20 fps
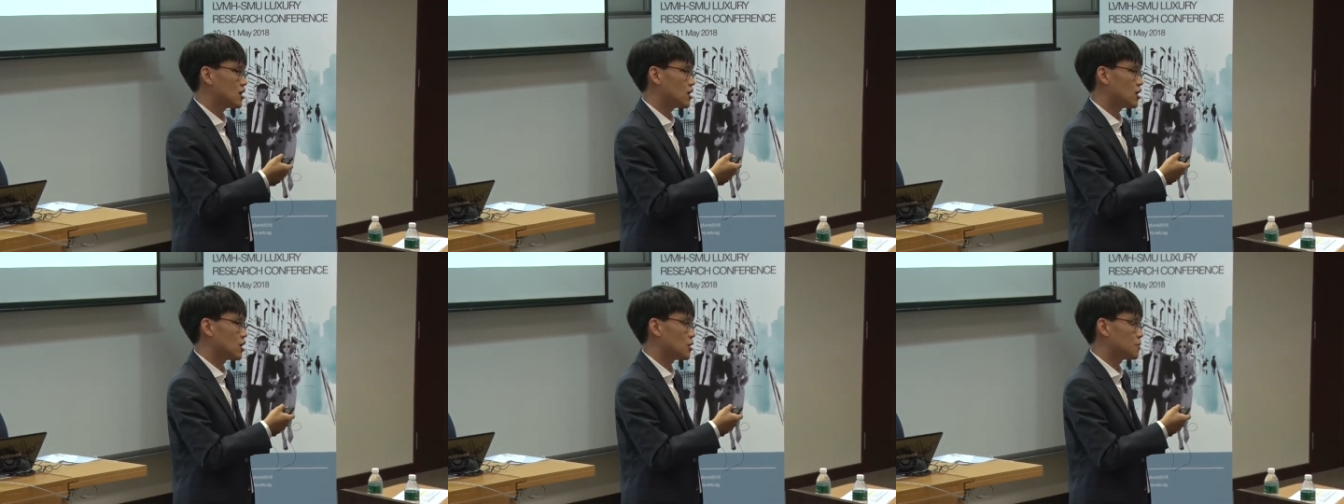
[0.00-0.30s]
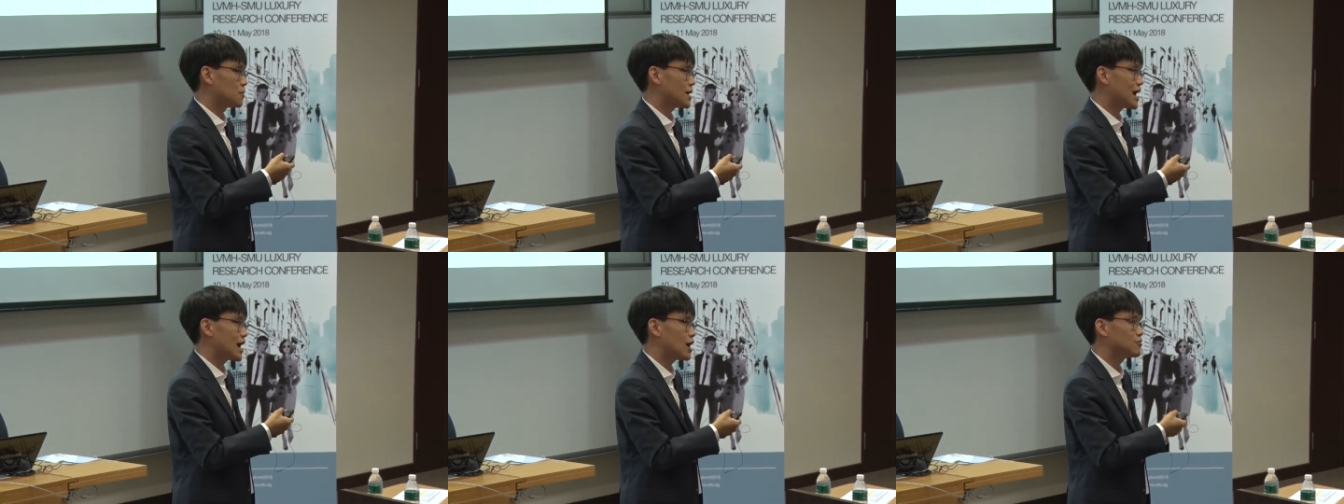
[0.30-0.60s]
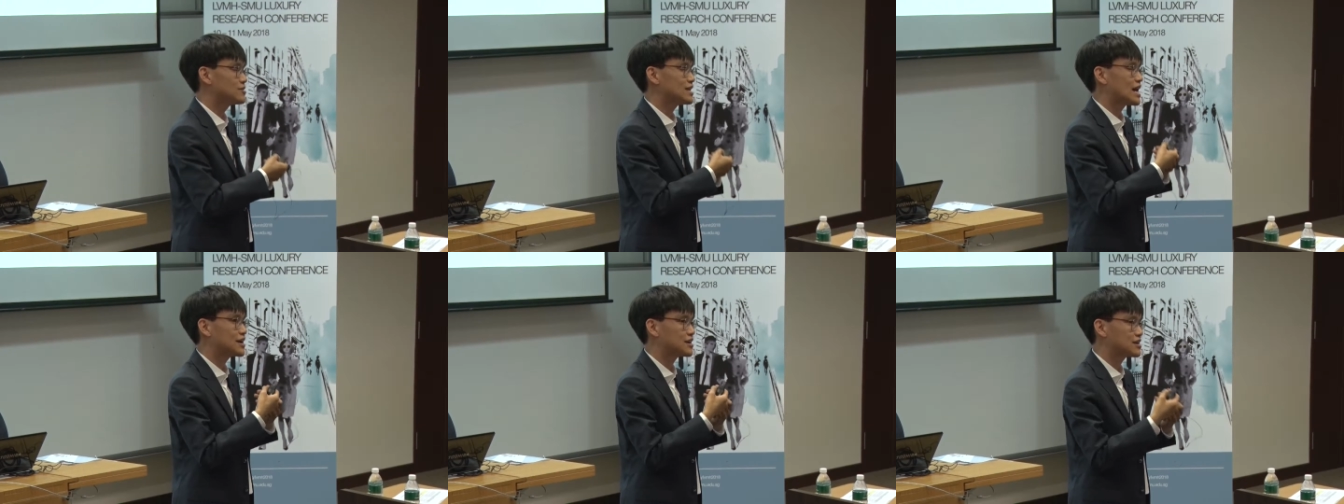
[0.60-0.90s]
um,
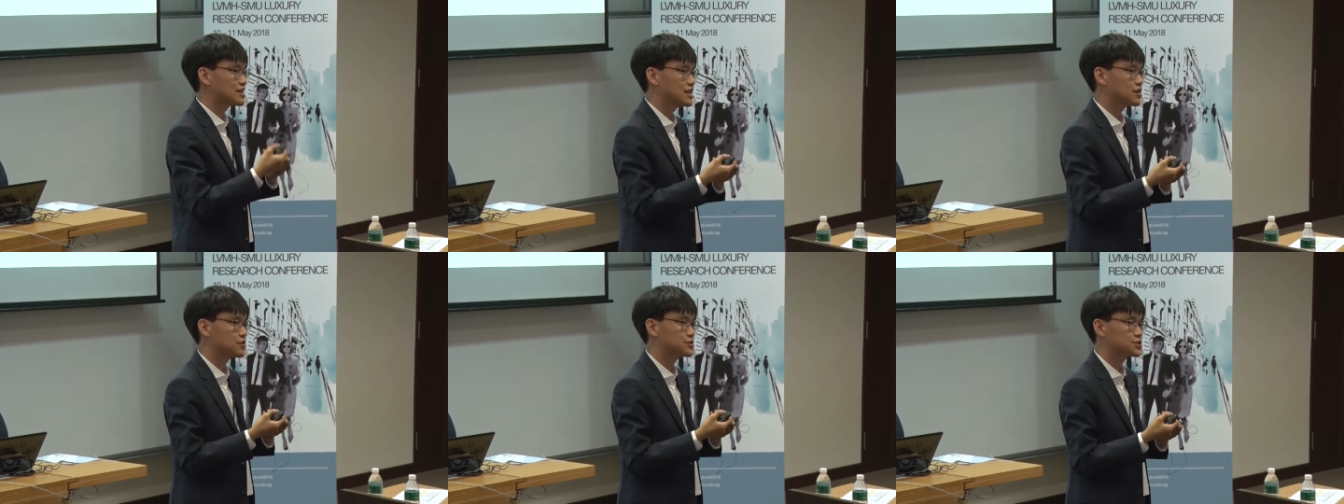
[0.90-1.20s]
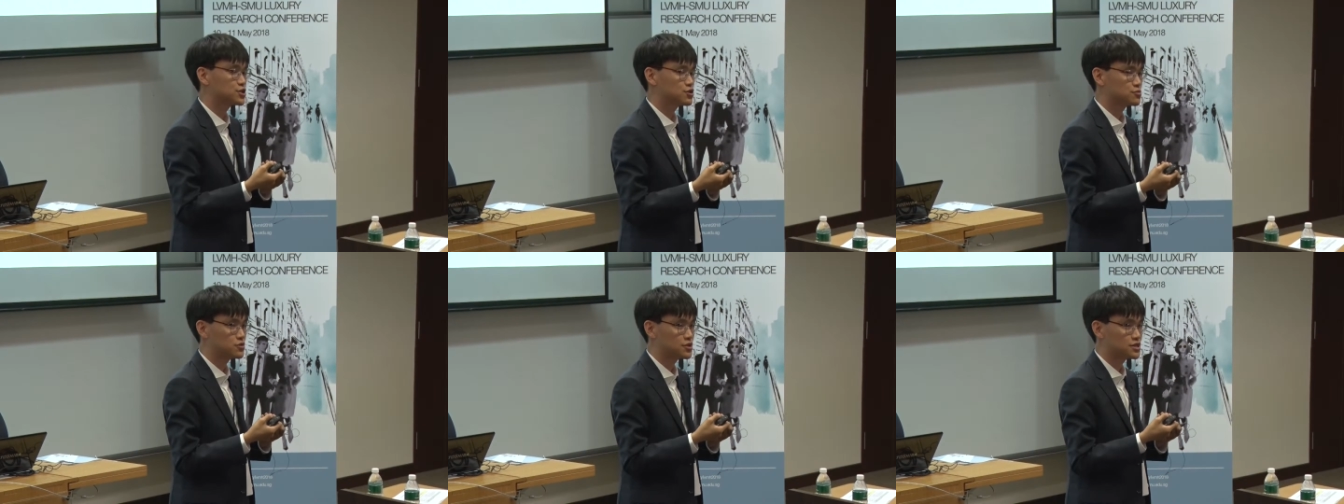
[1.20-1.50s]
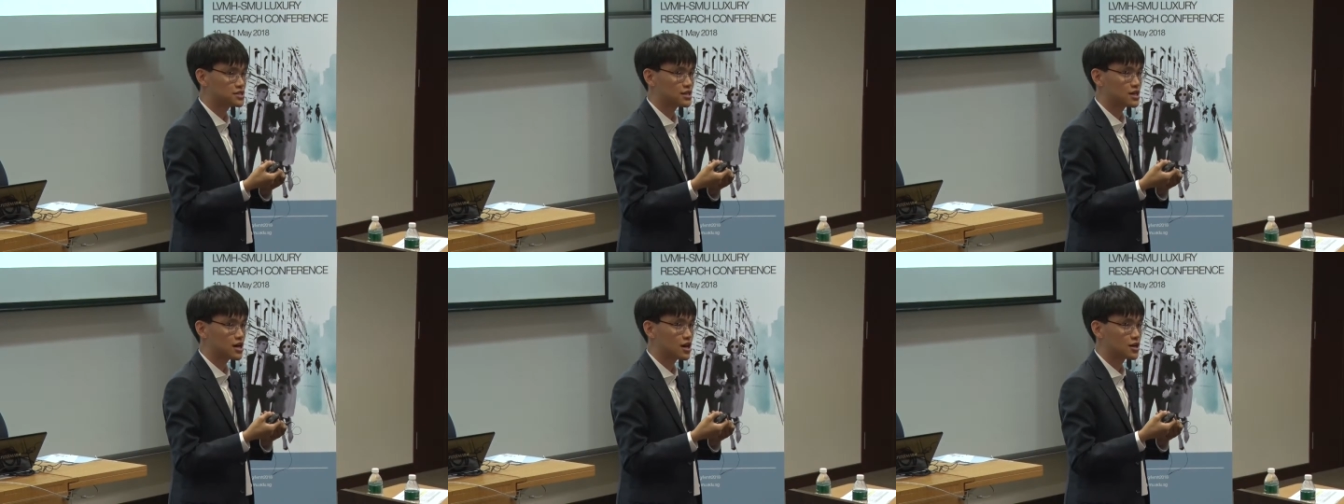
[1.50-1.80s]
how likely
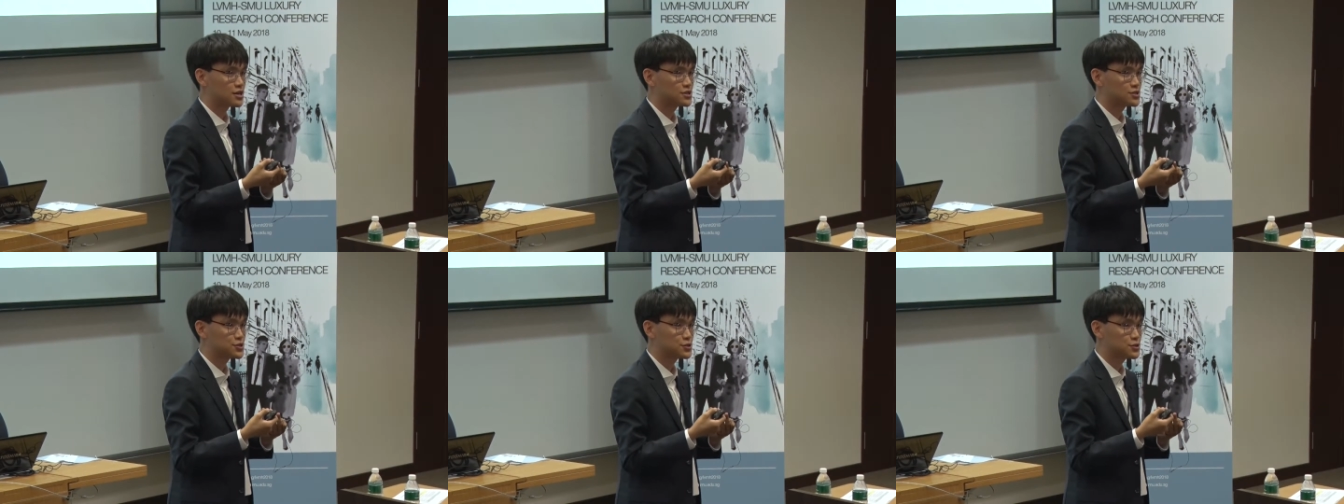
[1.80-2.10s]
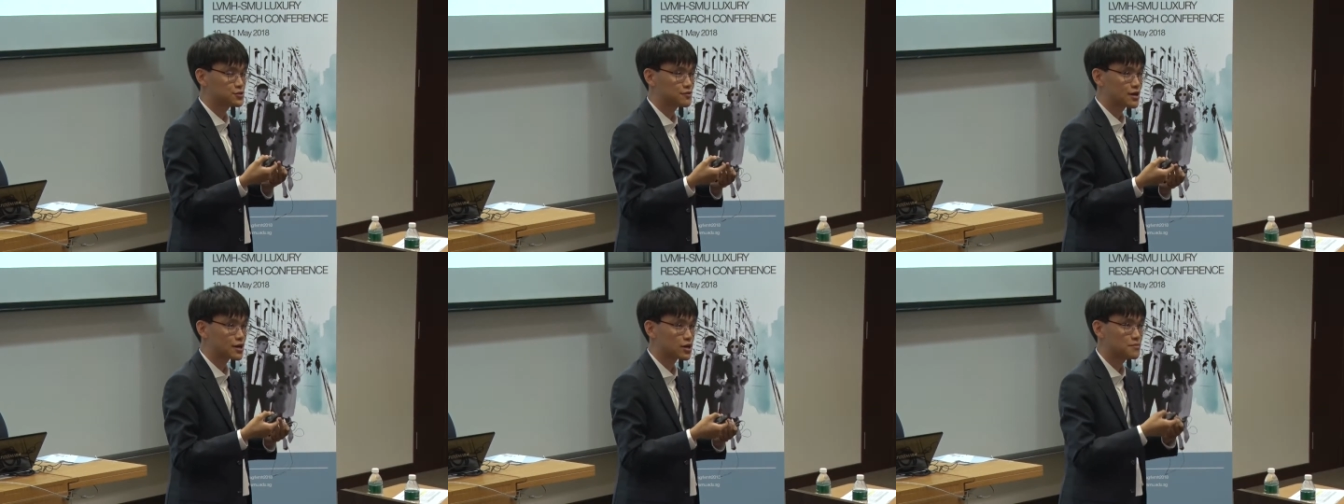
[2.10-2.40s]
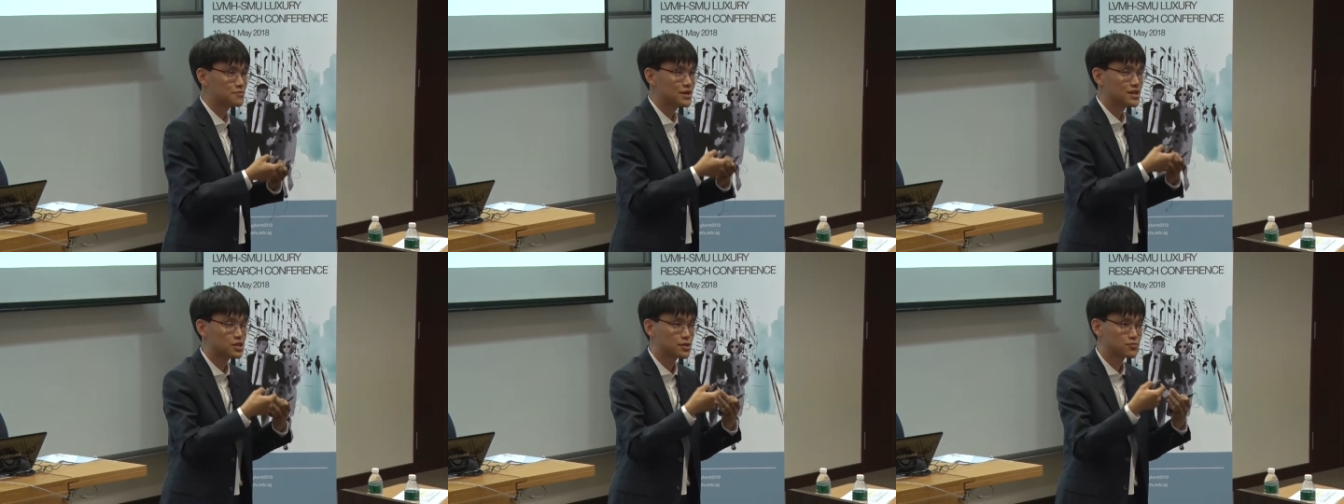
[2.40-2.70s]
consumers are to
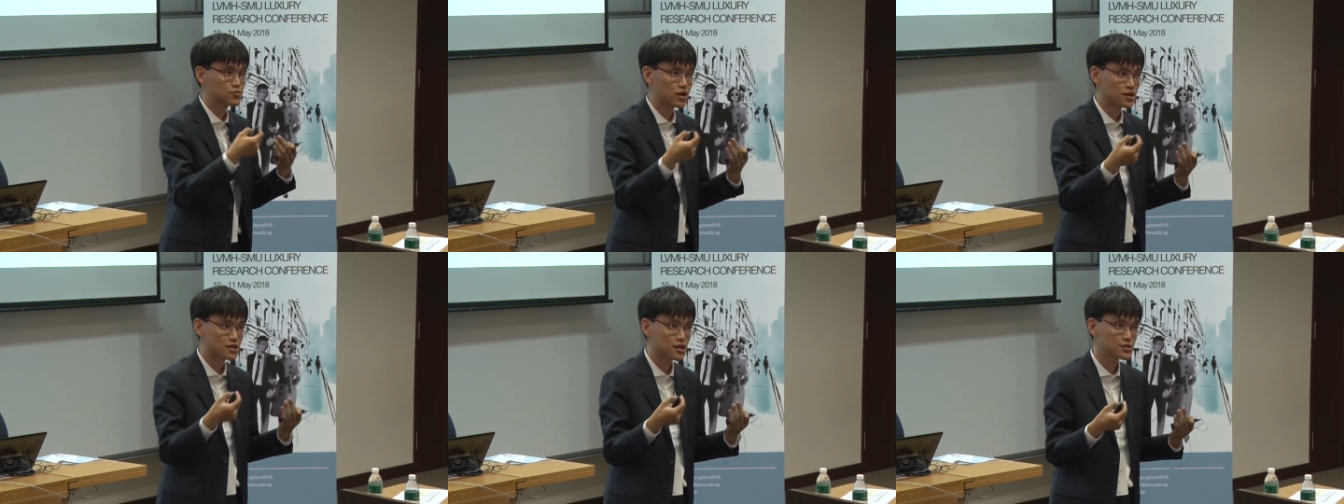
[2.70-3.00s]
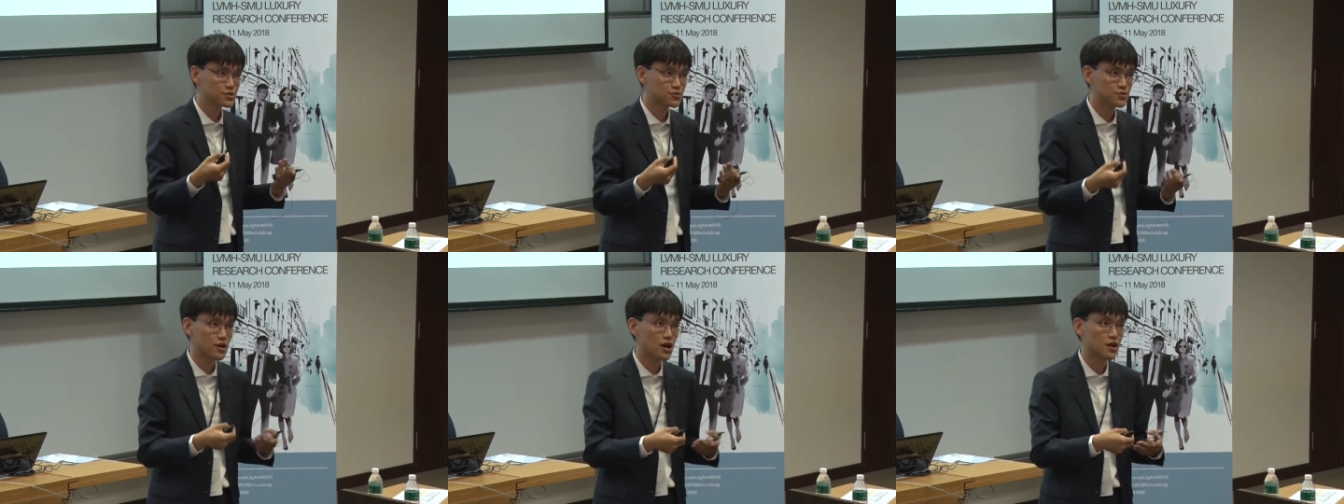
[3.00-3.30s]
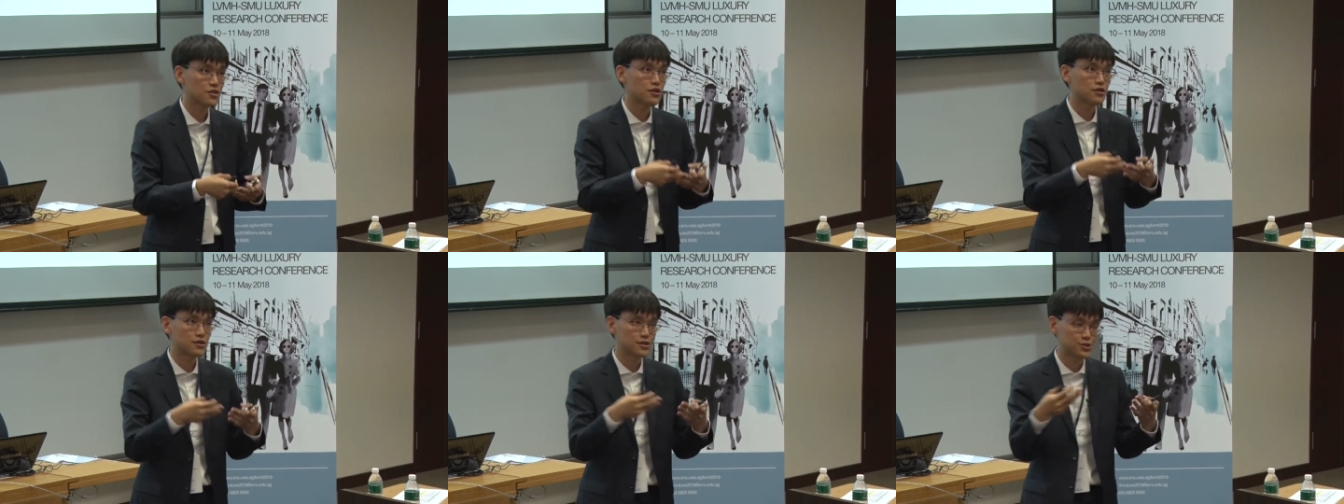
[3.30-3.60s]
recommend the product to
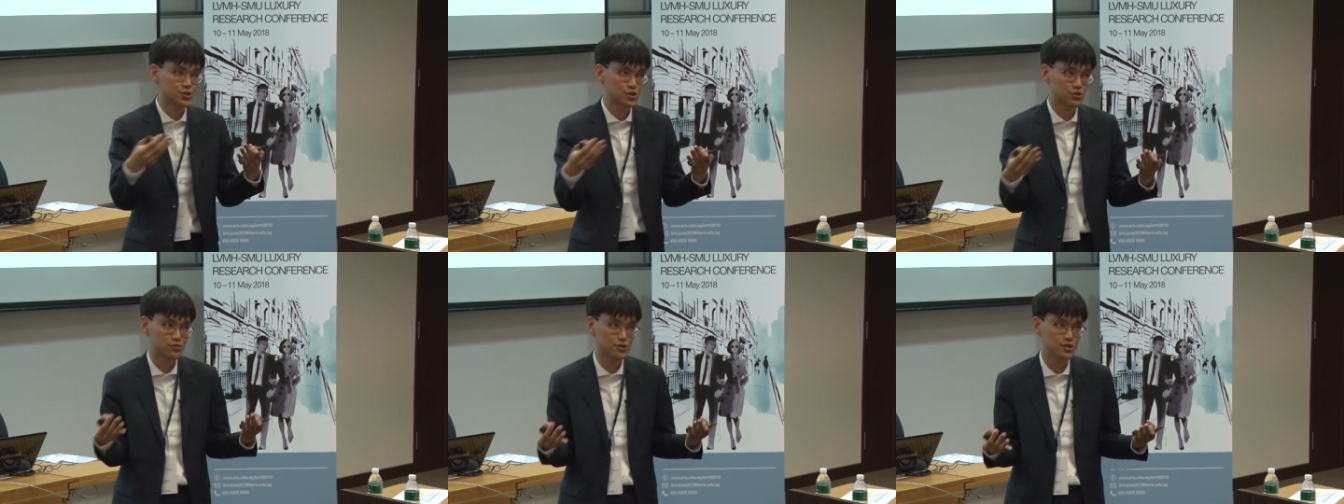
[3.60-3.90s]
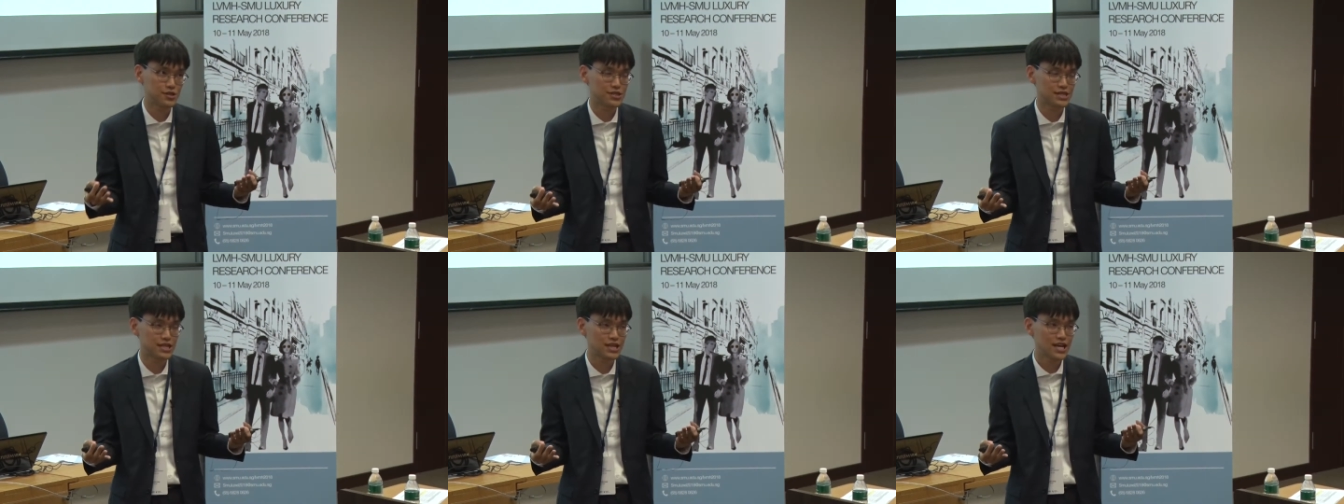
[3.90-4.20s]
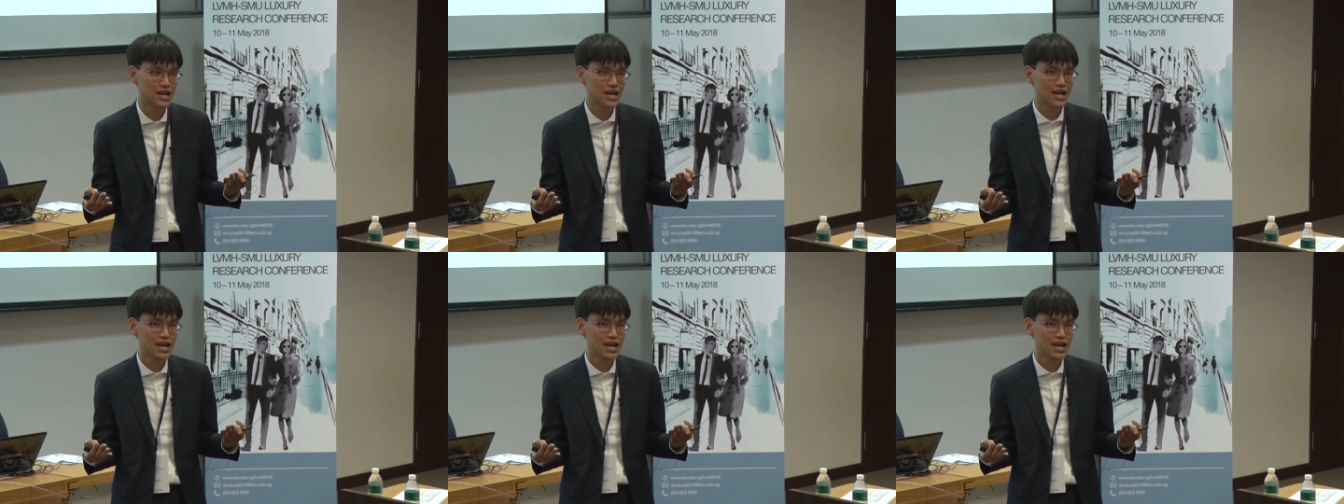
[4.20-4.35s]
other consumers.